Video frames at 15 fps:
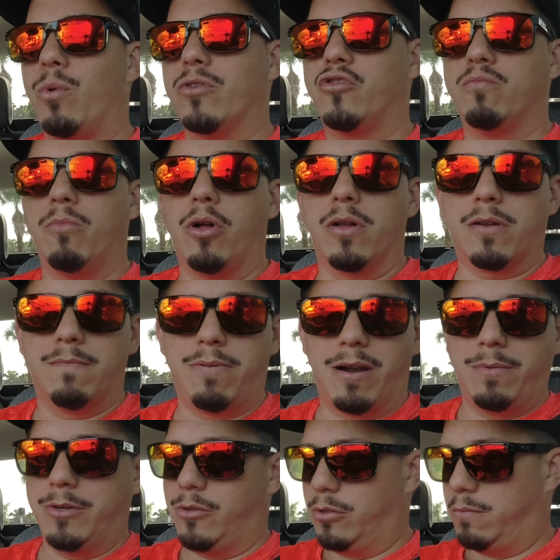one small
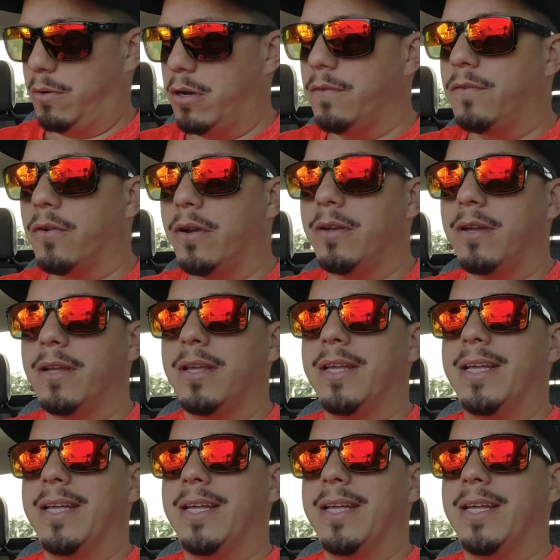compartment to the very front